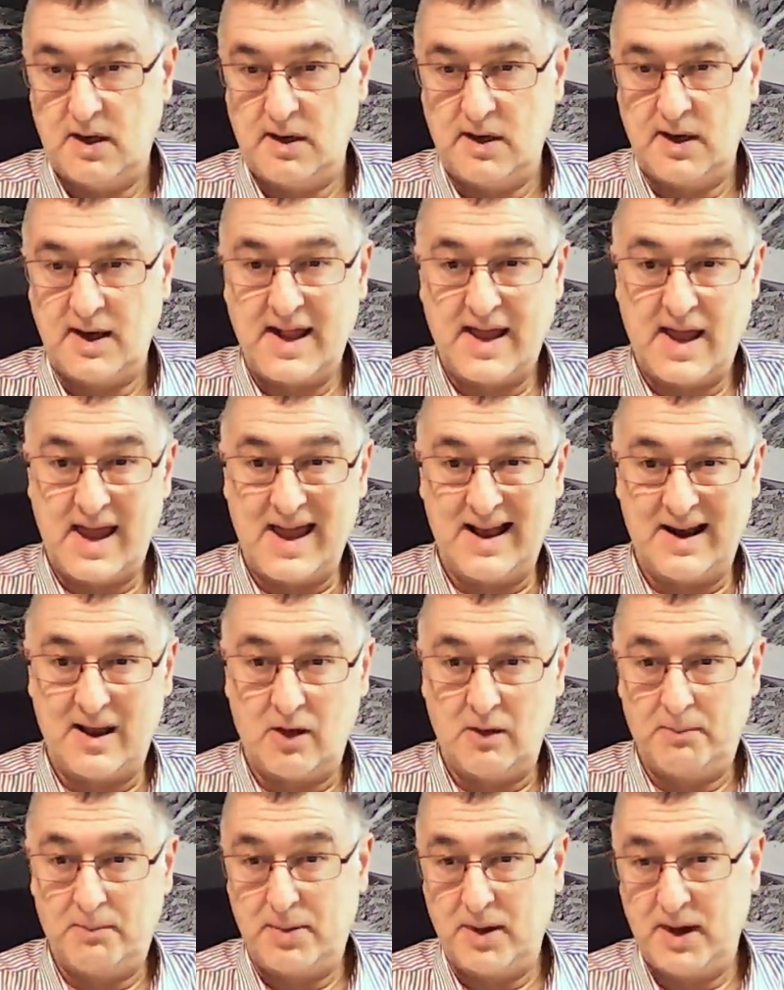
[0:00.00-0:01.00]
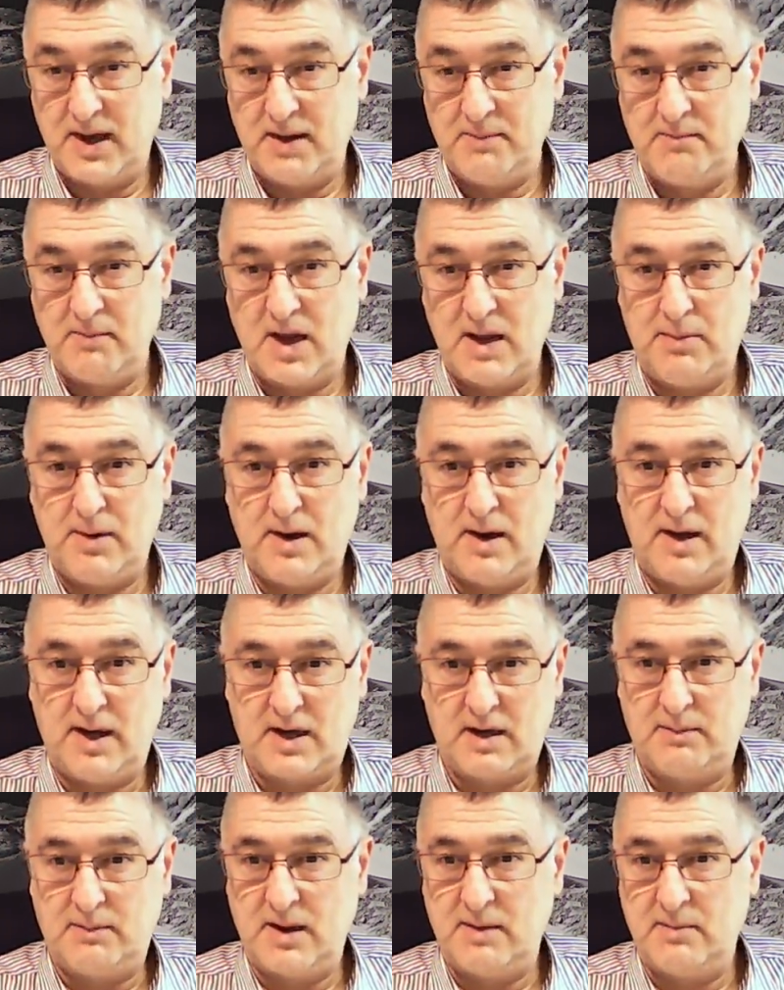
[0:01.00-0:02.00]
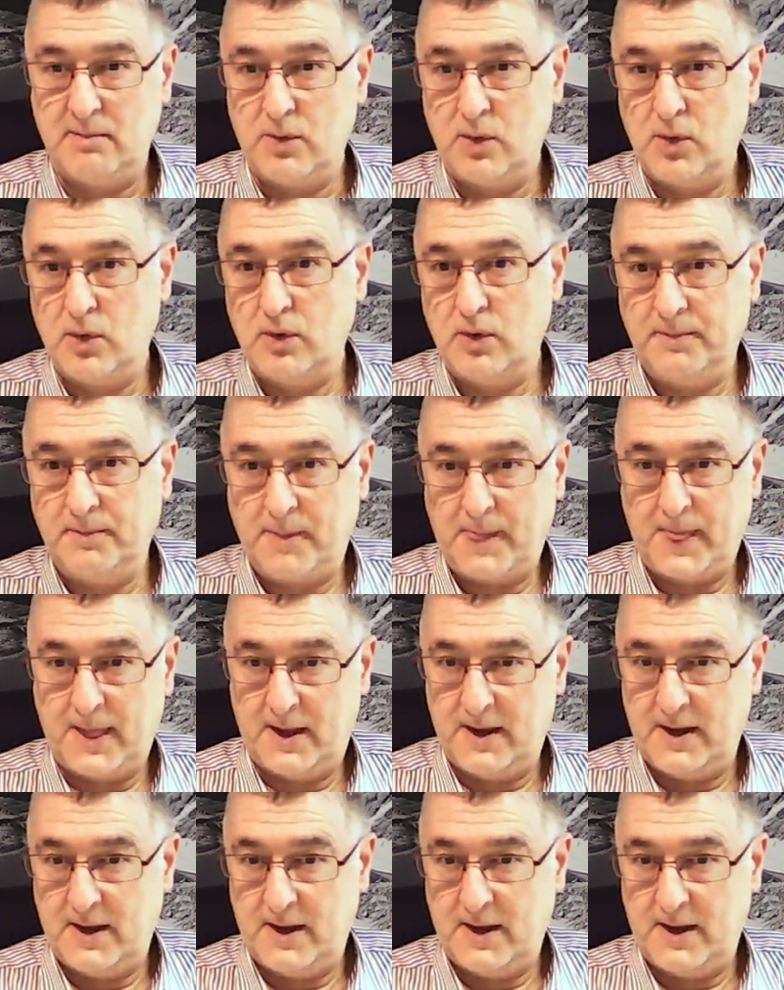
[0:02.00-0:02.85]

and an LLP maybe a little bit more.